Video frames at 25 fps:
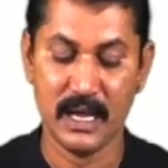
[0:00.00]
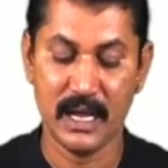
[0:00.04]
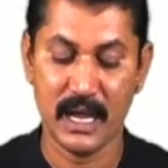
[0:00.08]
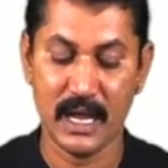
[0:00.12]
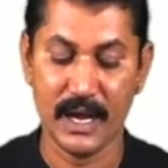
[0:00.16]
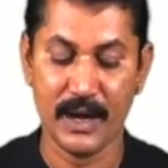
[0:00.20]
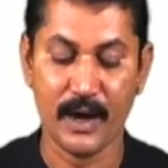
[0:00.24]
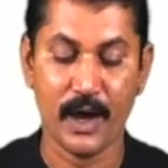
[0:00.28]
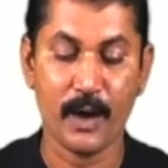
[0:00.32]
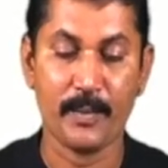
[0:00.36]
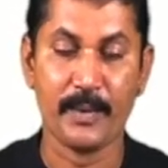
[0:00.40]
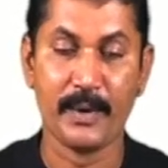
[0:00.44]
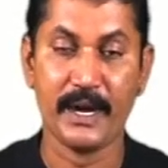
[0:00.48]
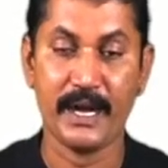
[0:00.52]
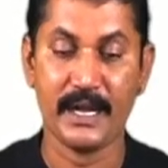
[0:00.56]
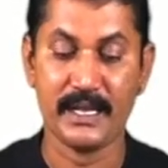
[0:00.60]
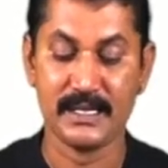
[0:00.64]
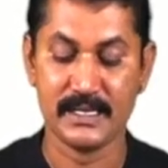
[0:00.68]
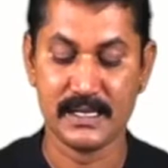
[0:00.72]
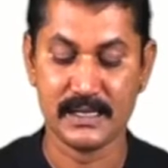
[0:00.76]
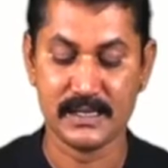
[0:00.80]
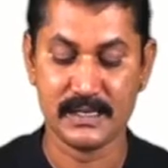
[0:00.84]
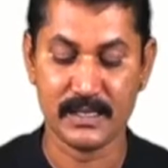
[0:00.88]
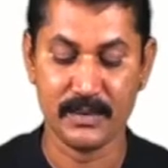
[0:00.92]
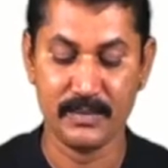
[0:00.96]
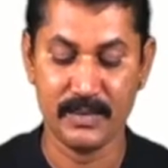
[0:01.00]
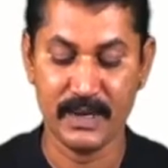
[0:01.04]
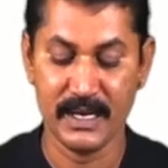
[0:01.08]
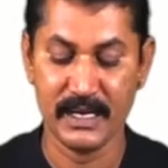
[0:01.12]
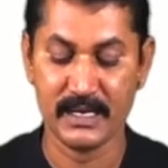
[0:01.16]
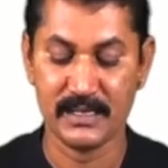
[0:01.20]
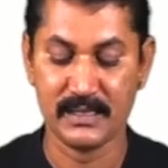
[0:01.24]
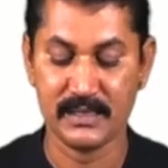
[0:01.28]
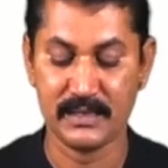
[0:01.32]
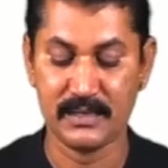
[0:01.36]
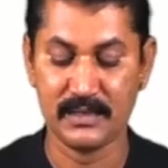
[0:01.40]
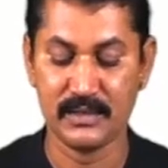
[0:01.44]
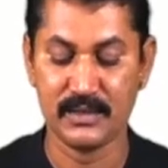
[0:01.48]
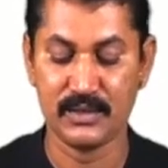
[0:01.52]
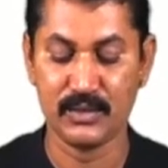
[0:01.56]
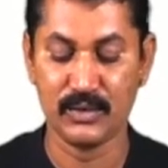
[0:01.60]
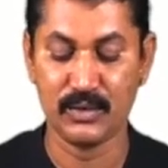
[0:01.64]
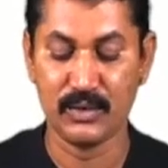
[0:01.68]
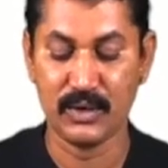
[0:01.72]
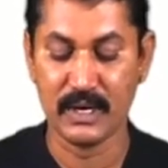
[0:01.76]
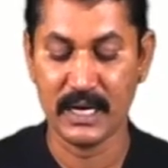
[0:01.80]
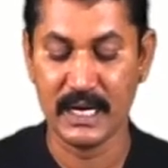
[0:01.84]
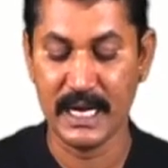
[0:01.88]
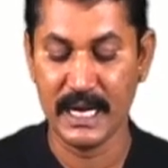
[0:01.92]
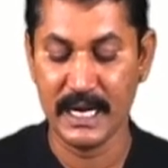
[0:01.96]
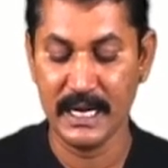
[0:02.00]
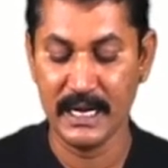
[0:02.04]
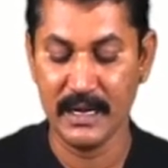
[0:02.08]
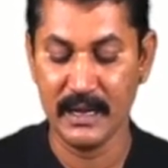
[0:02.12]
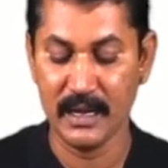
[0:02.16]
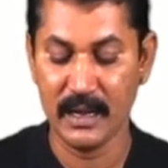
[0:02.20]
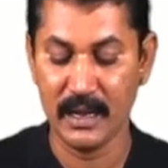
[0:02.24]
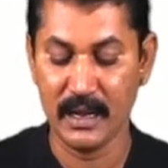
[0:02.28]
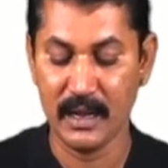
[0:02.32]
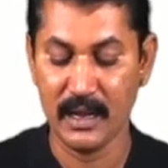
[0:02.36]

An operating system means to read